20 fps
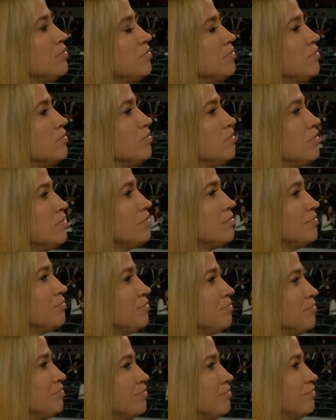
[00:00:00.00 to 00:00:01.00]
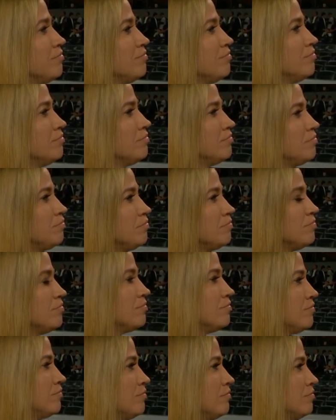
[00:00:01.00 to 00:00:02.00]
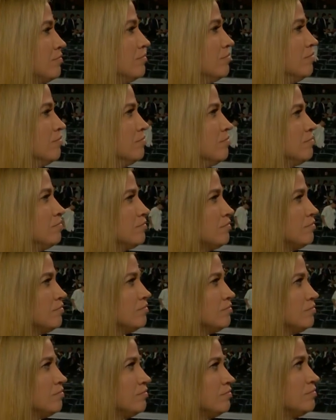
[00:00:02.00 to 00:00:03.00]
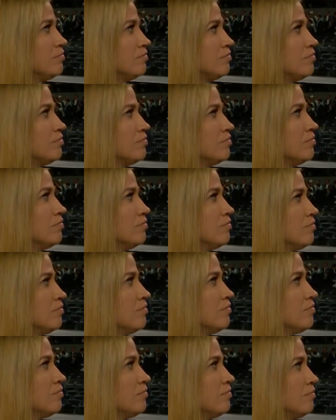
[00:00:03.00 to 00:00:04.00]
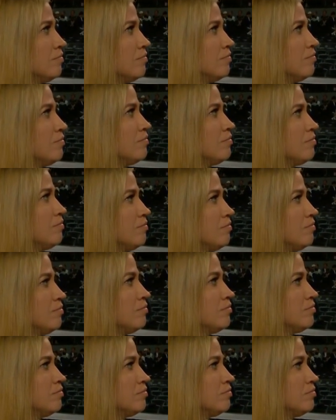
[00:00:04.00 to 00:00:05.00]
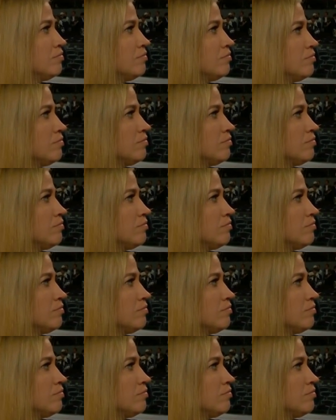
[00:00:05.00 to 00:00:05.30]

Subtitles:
(not speaking)